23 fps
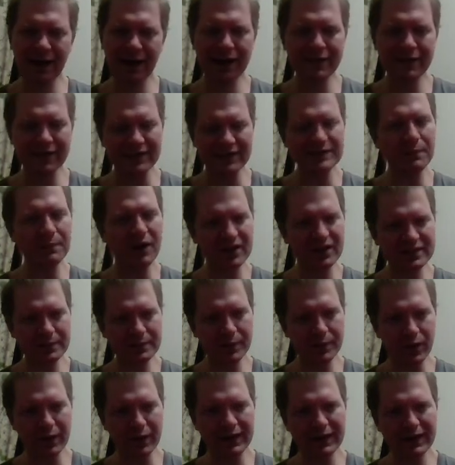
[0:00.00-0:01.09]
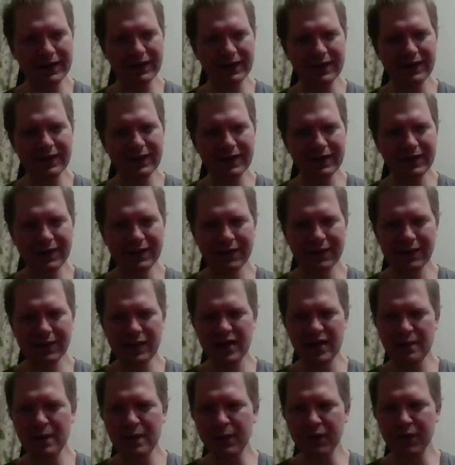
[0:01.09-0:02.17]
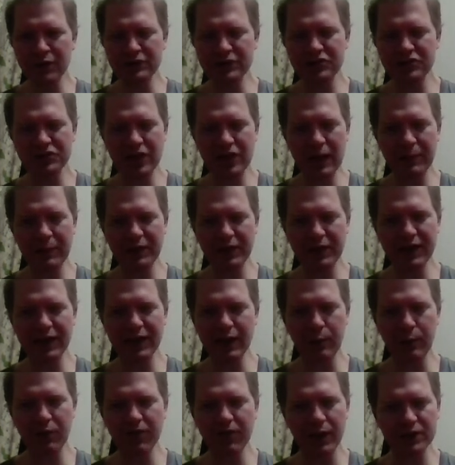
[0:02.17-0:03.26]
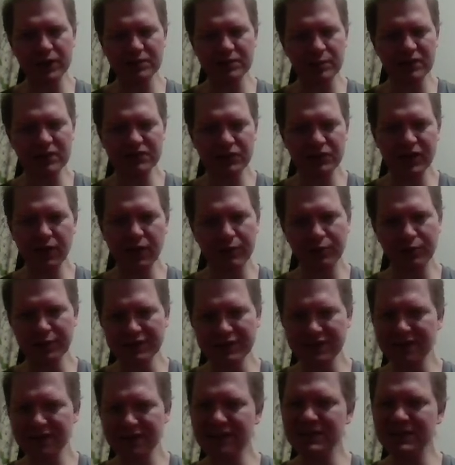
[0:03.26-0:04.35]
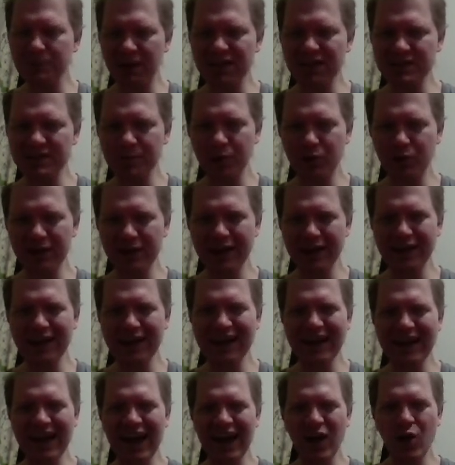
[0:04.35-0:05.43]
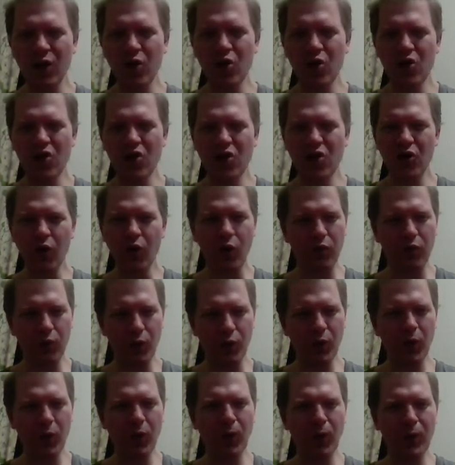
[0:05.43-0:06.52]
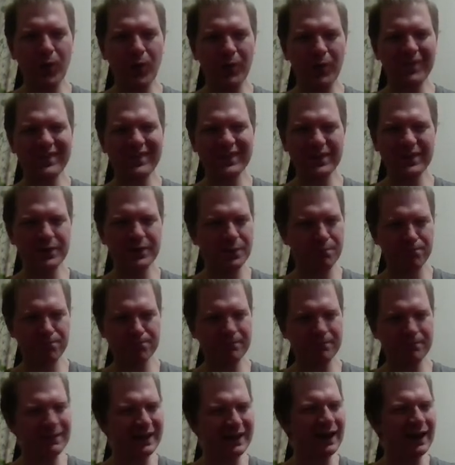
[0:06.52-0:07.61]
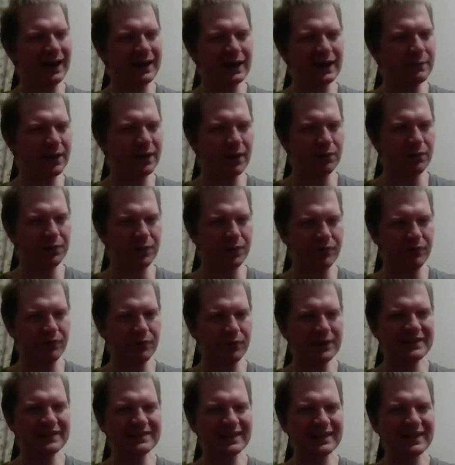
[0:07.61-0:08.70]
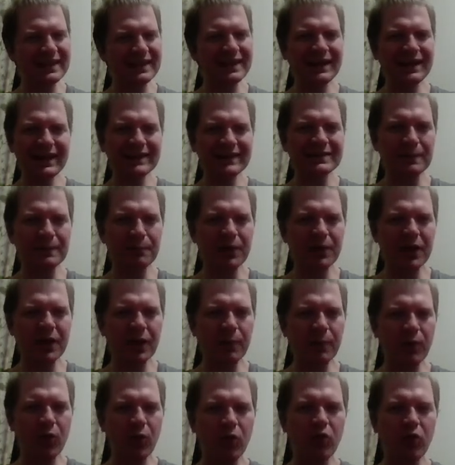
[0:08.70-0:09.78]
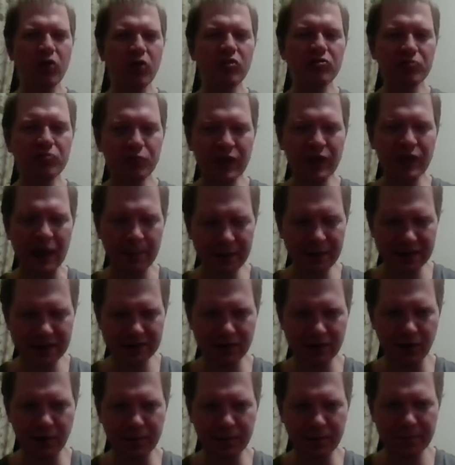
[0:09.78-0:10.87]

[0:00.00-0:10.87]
That's a possibility. Maybe you're a shaman. You get a couple fire spells. You can unfreeze it. That's a possibility. Overall, you're not going to be able to unfreeze it. It's unpickable. Do not pick the card.